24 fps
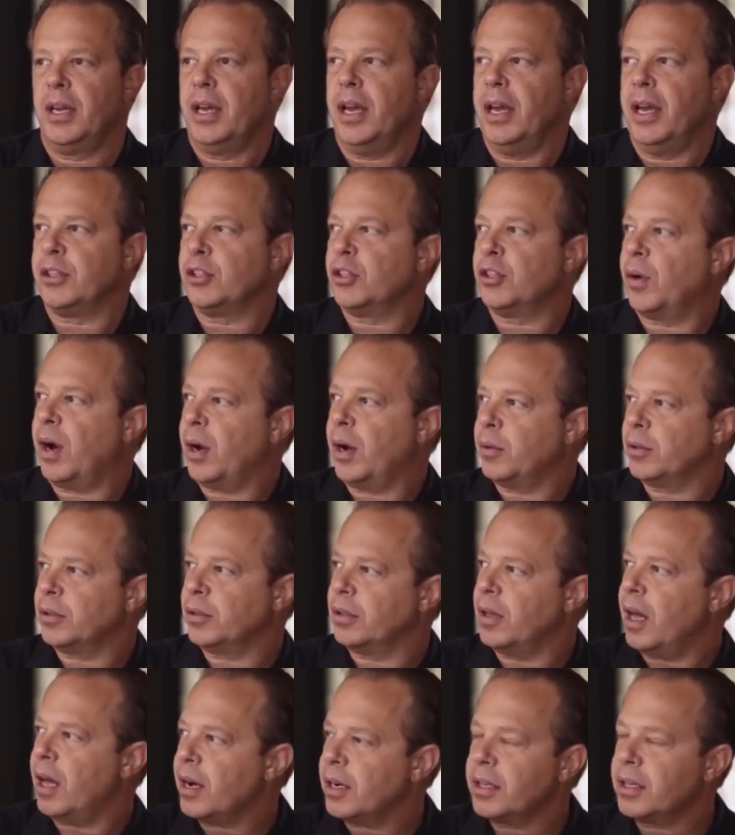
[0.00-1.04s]
And so I was
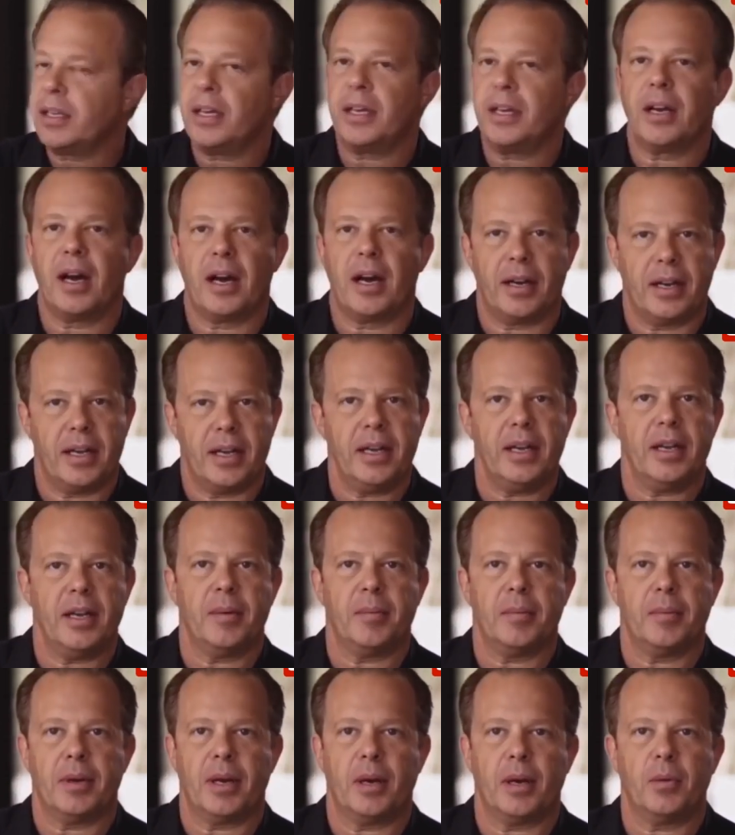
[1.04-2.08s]
locked in on
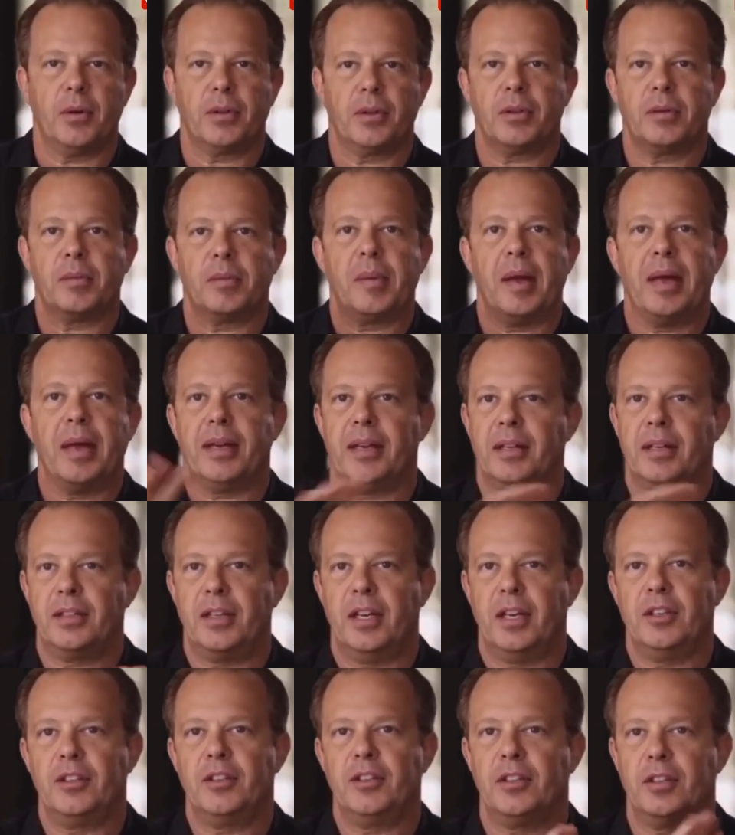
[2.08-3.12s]
him, and I wasn't paying
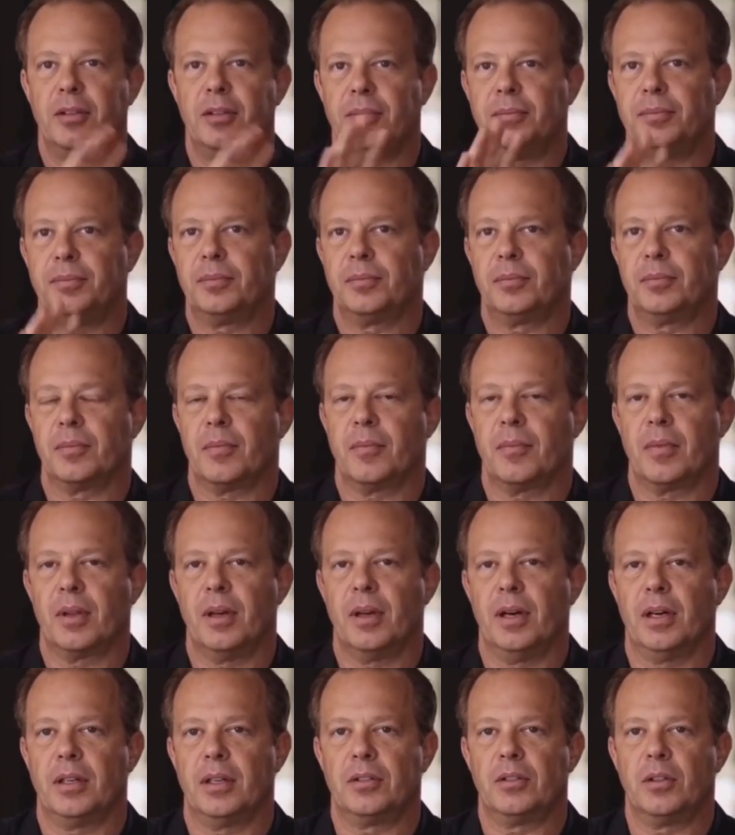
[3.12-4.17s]
attention
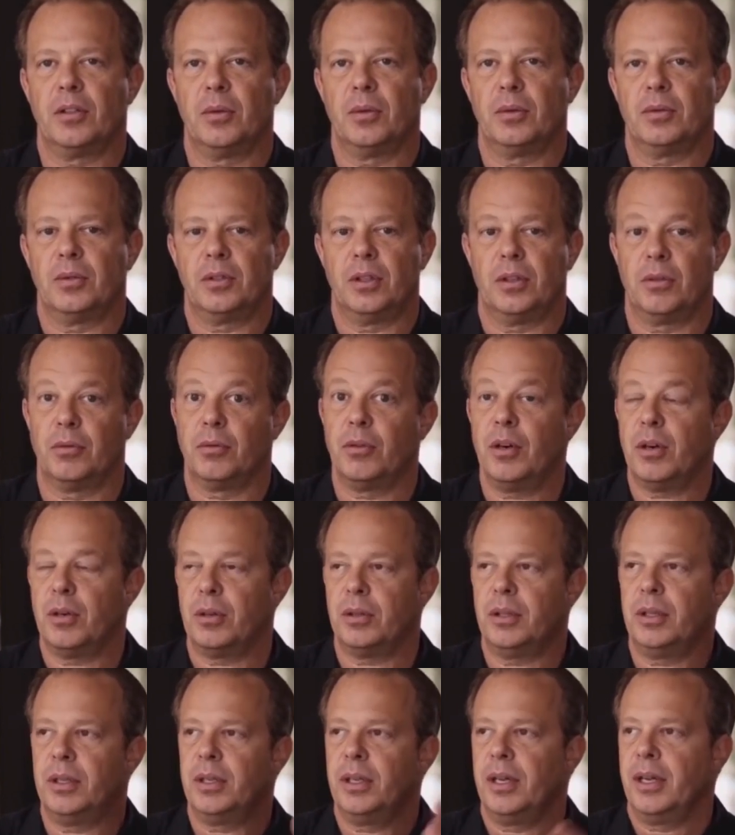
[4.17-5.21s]
uh, to, to the
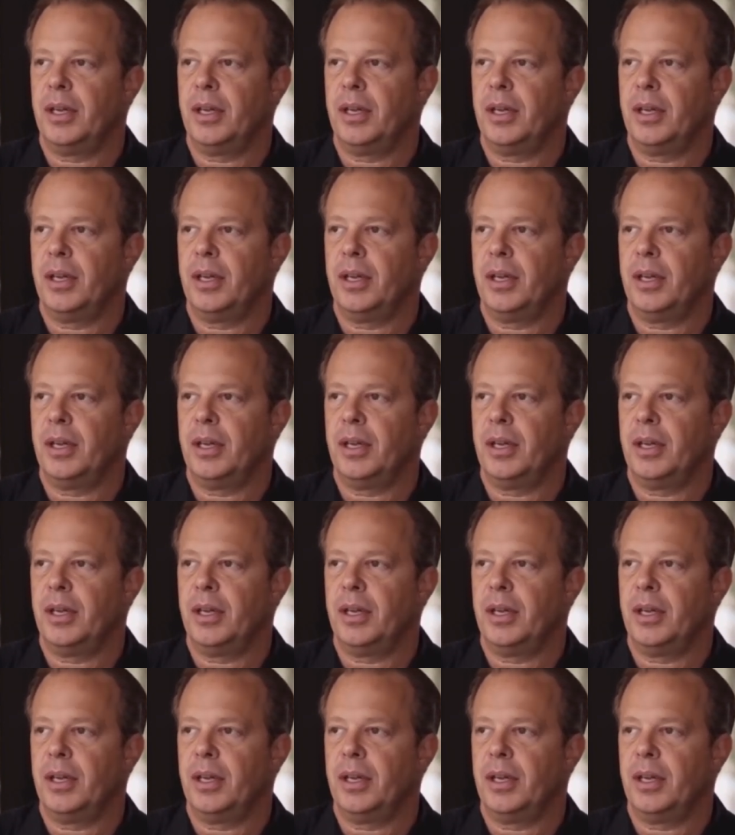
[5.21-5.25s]
road.